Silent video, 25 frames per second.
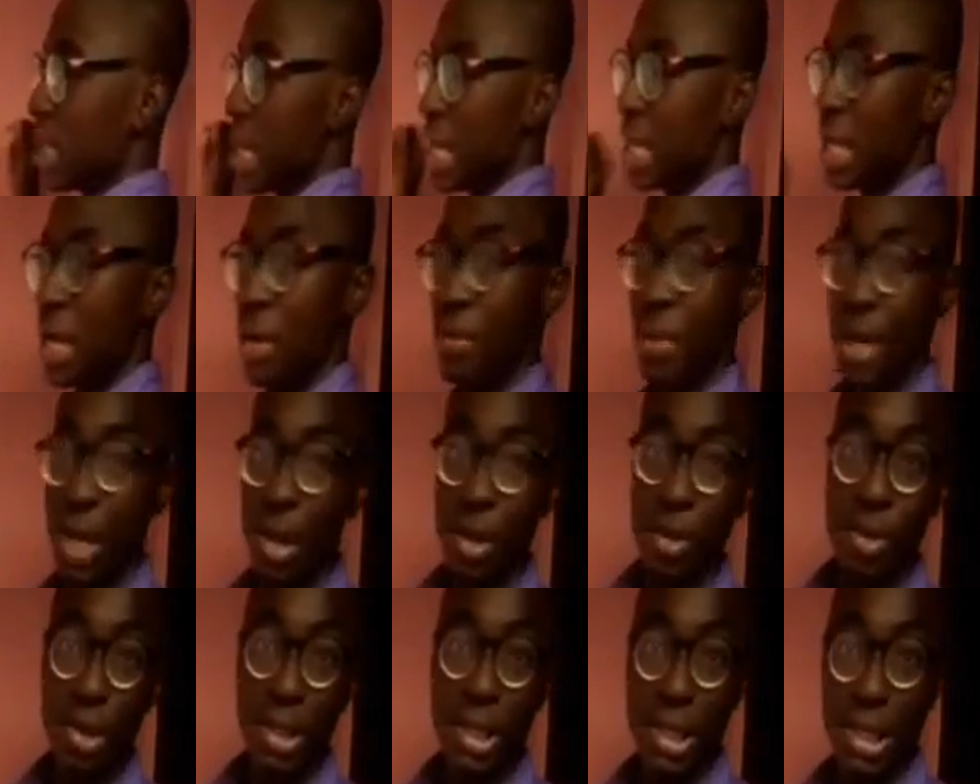sign can be
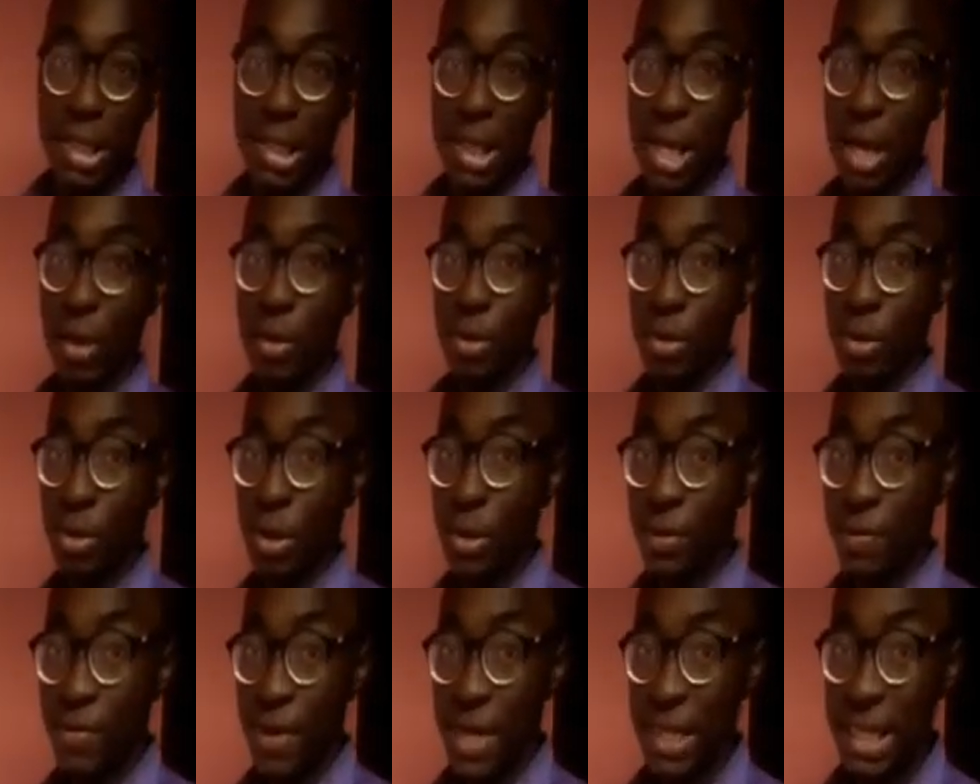enclosed in a circle to
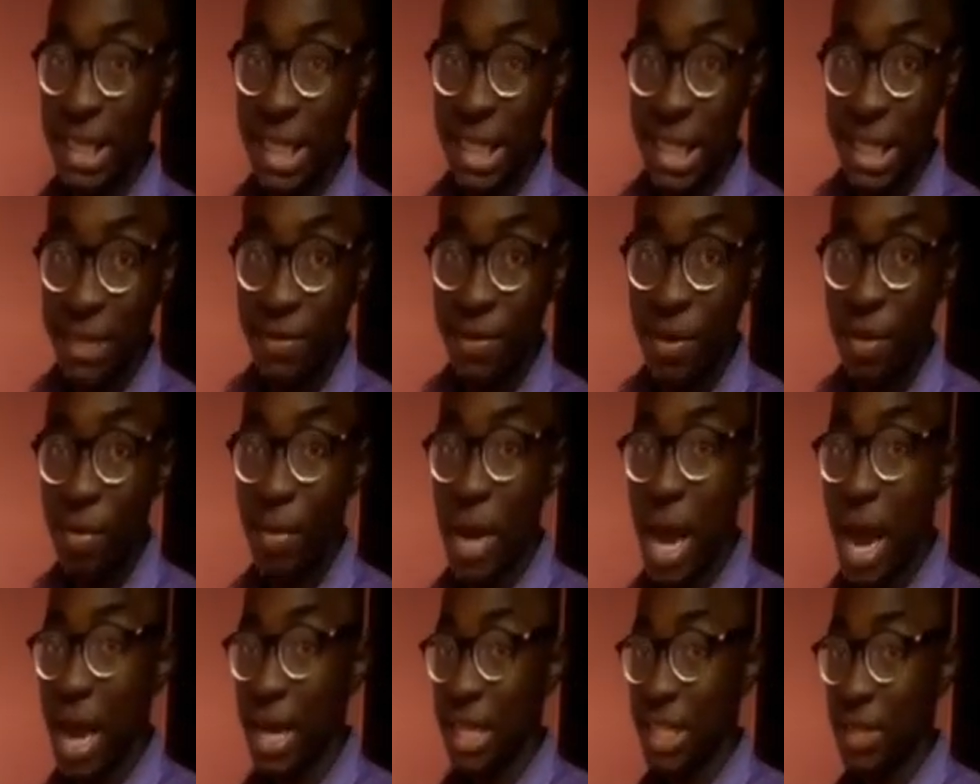differentiate it
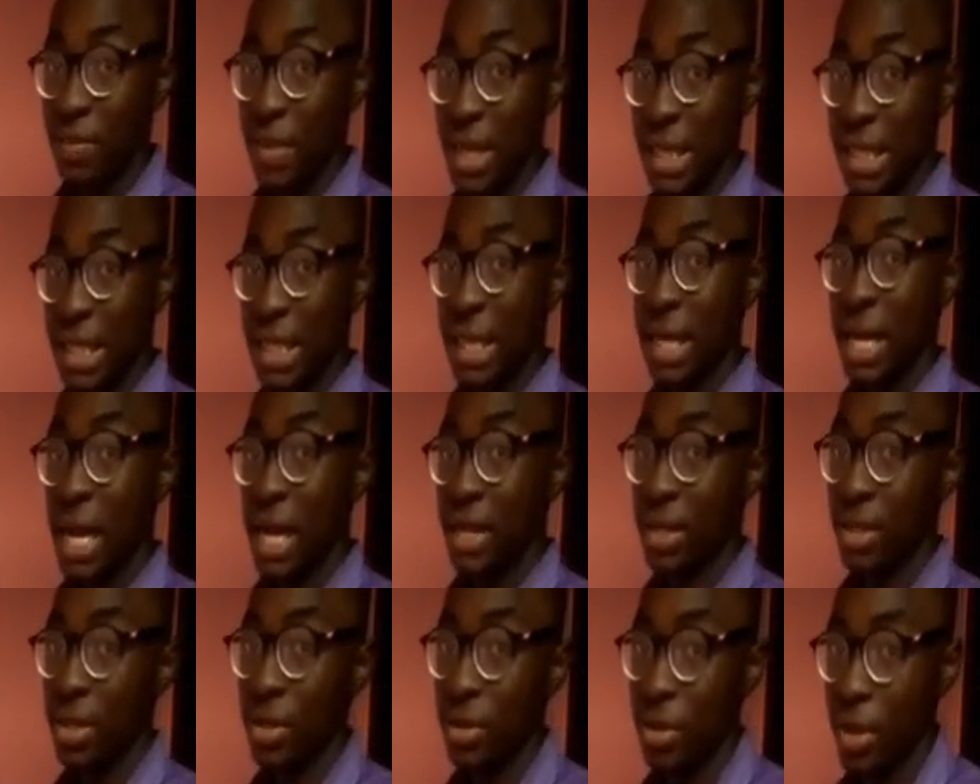from arithmetic
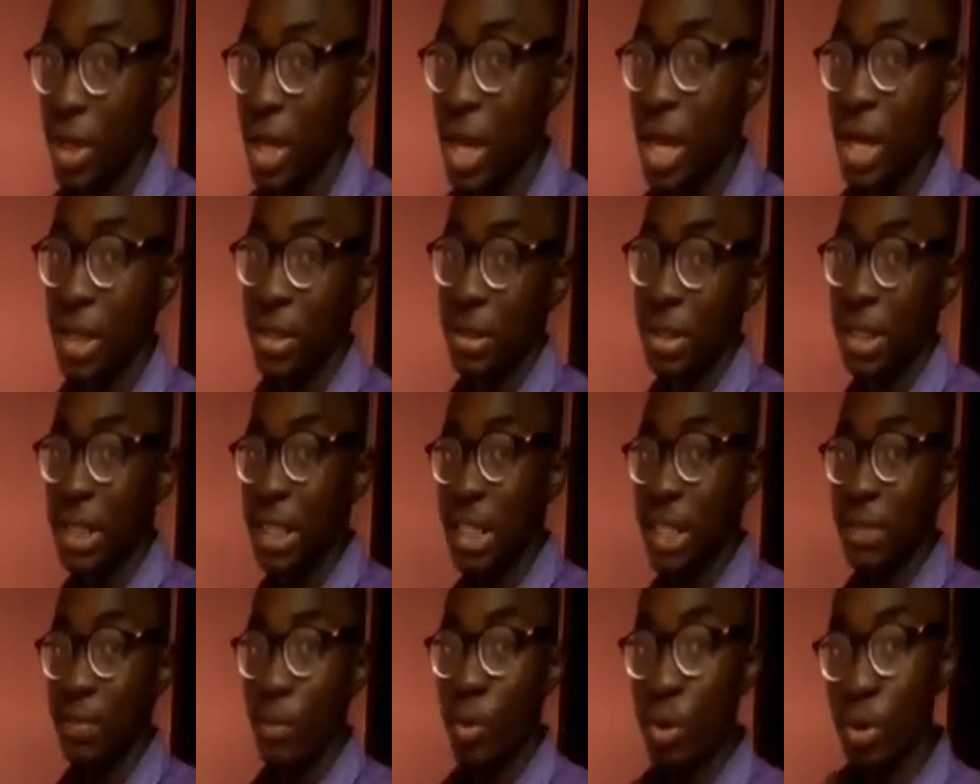addition. So
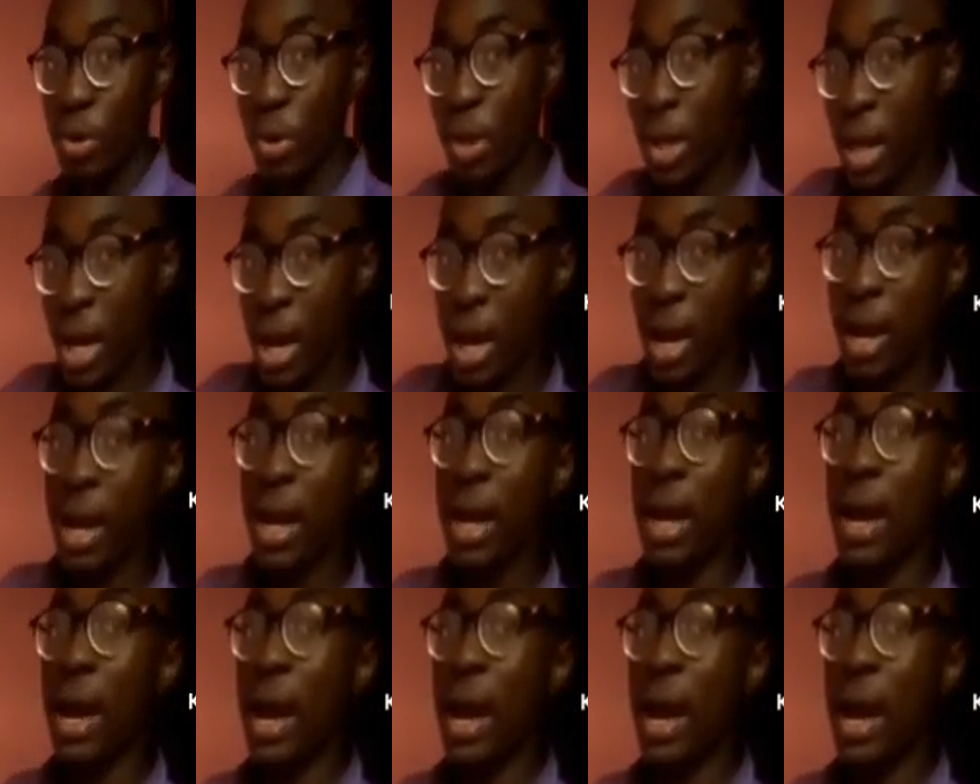this is modular